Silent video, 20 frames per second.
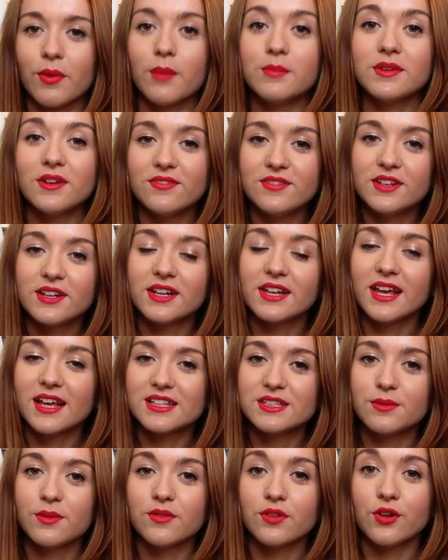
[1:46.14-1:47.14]
But I'm definitely gonna
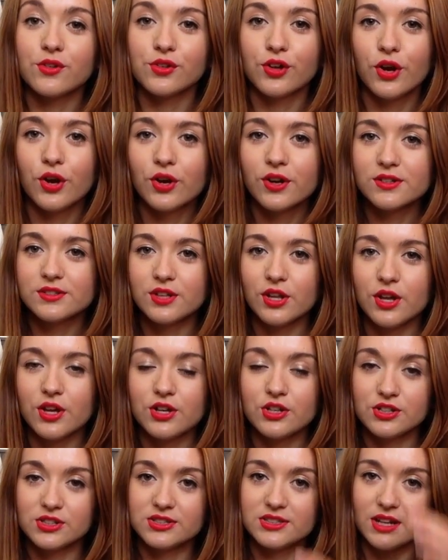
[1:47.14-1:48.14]
get some of those hooks that you
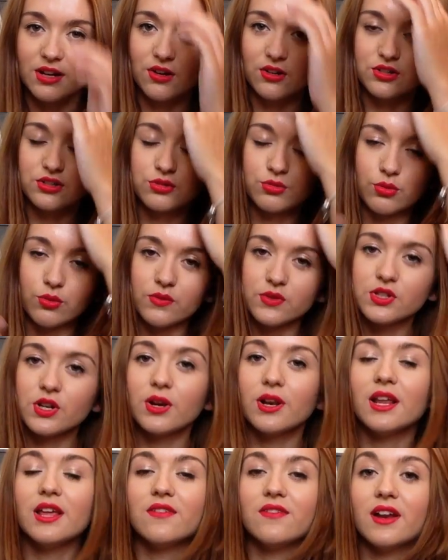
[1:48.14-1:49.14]
can just stick onto the wall but
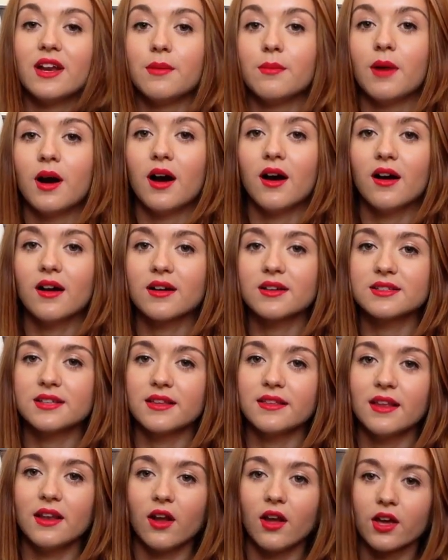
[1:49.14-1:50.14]
don't leave any marks,
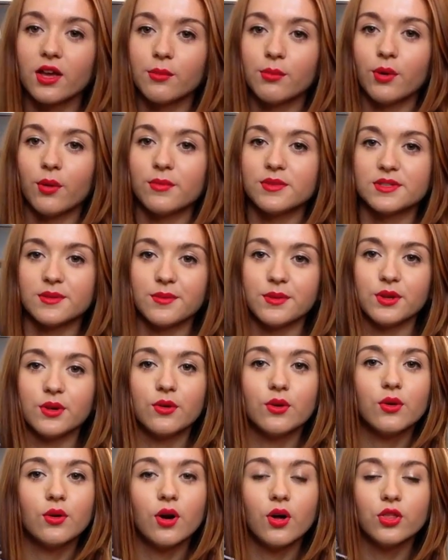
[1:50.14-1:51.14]
and then I can pop this up
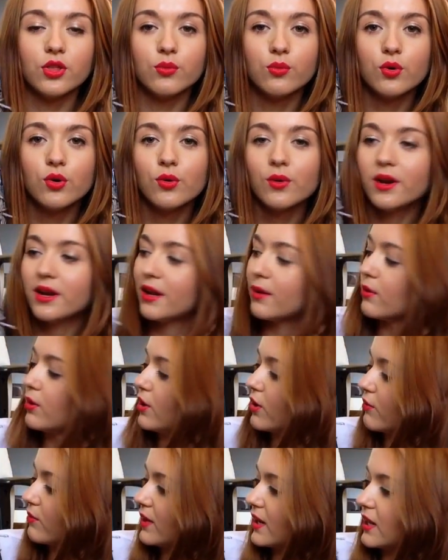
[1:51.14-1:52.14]
on the wall and it will
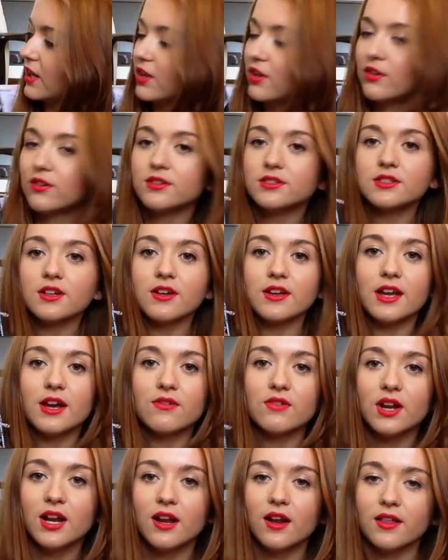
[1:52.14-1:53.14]
look really cute. So yeah,
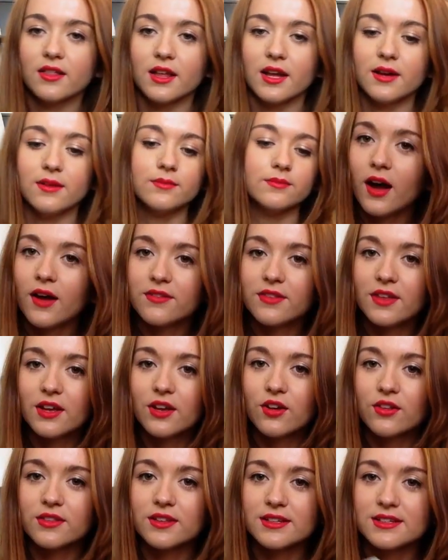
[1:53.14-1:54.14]
really like that. I then
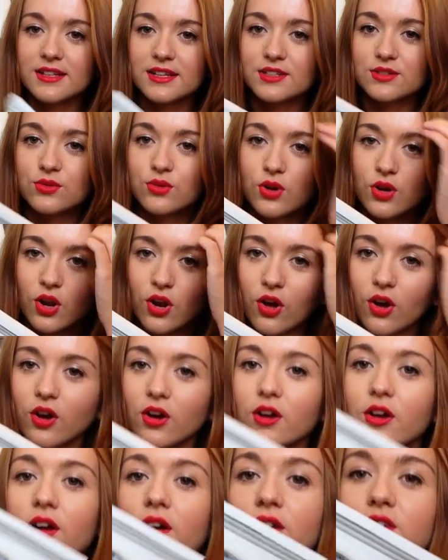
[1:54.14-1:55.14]
got this little
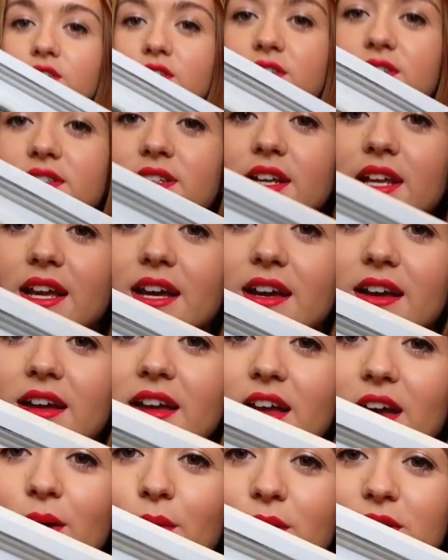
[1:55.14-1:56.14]
clock just here,
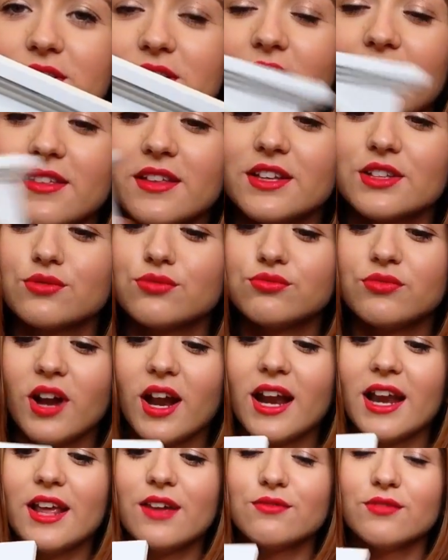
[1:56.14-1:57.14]
which I think is
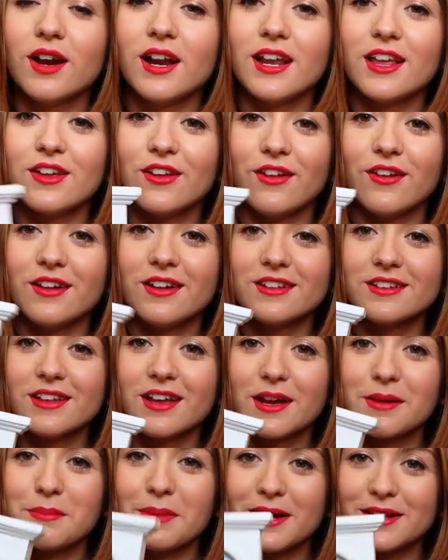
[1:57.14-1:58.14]
really, really cute. It looks
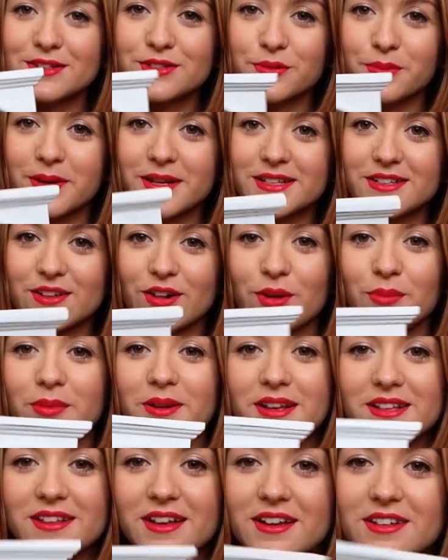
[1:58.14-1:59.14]
like a mantelpiece clock,
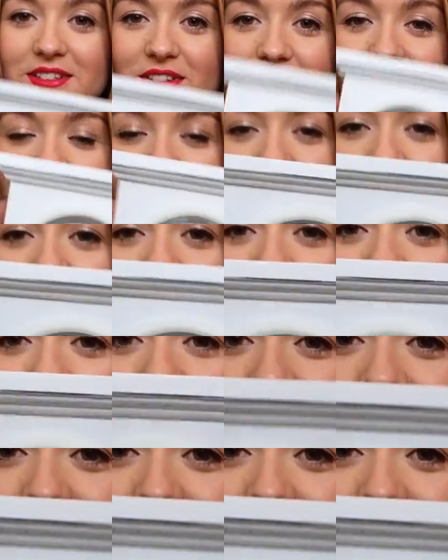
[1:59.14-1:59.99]
but it's like a tiny one and